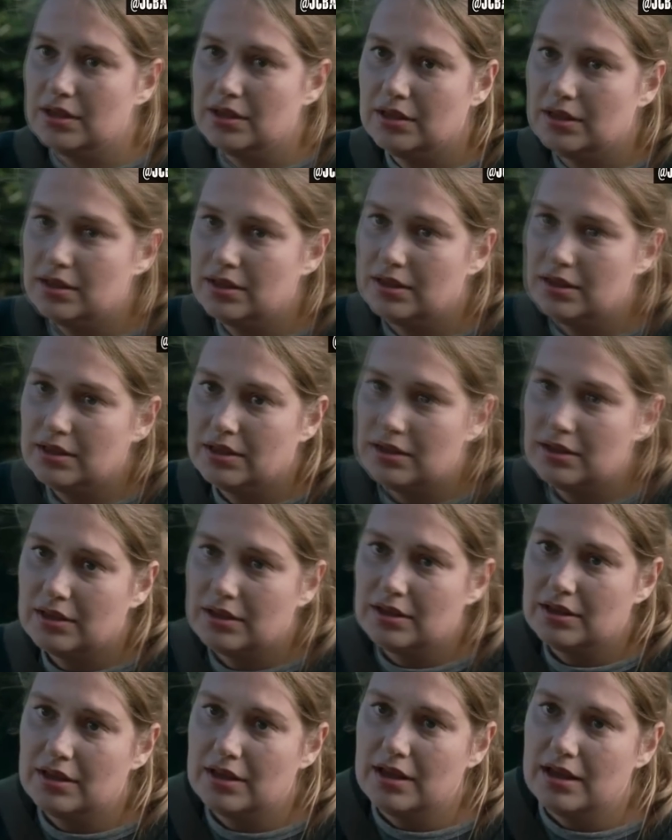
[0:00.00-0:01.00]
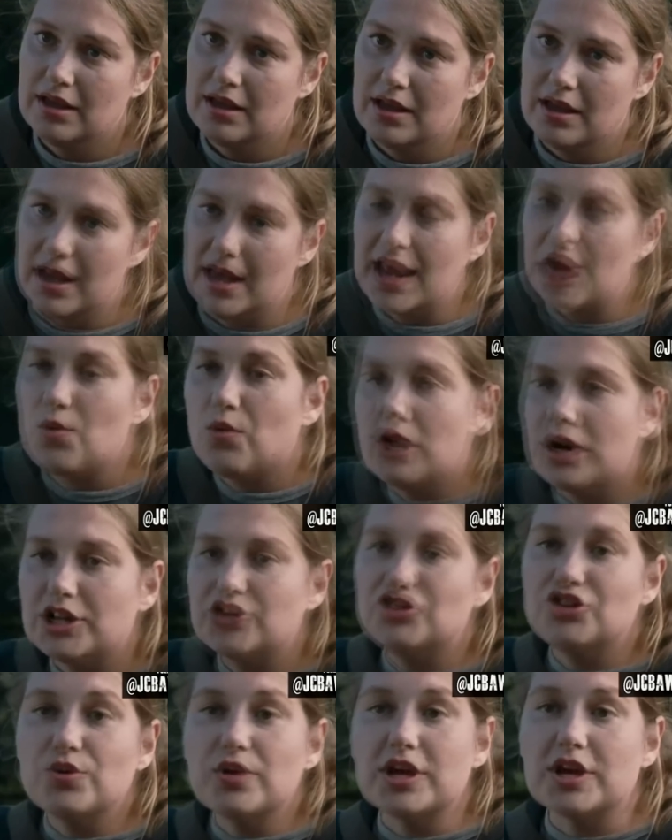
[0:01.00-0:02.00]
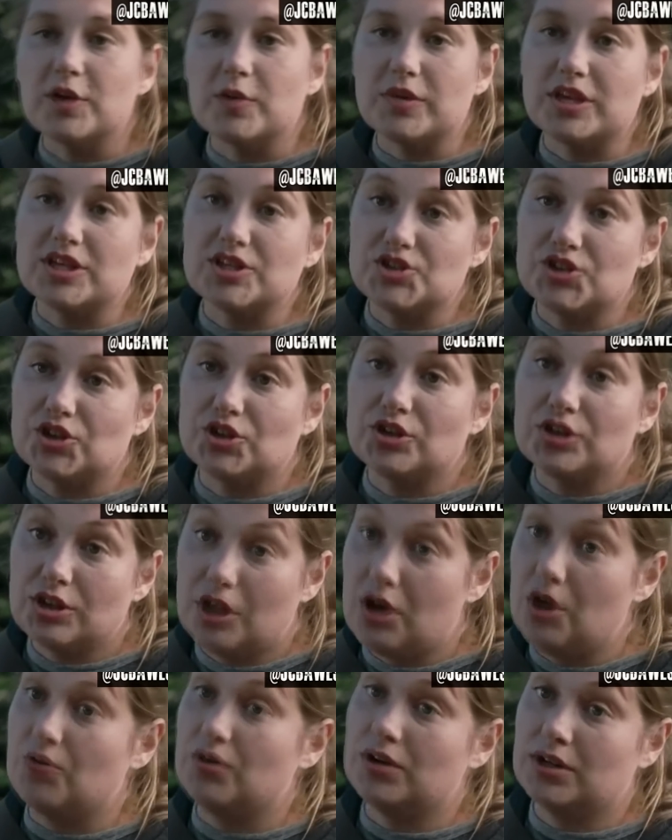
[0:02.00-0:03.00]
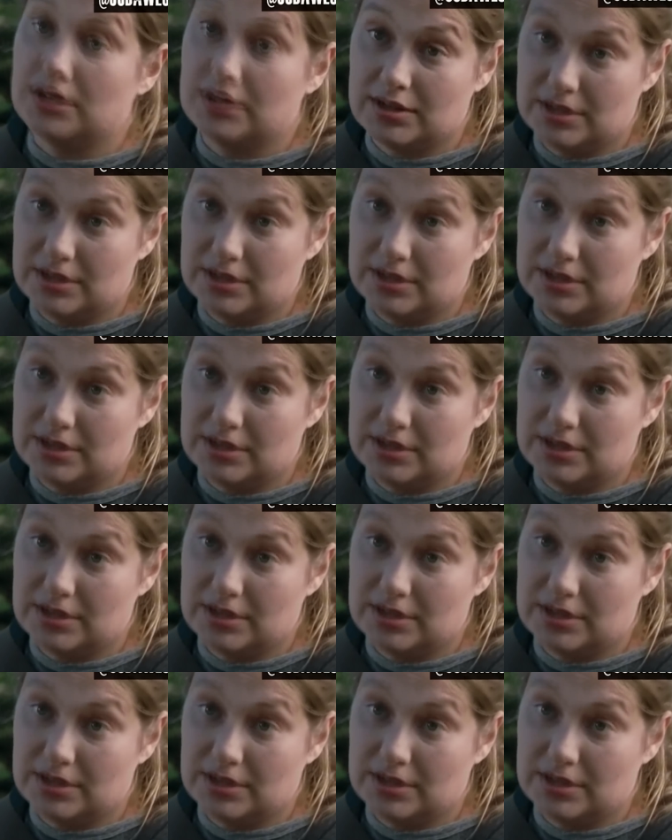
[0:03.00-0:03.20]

with, and yet whose death he now somehow feels he needs to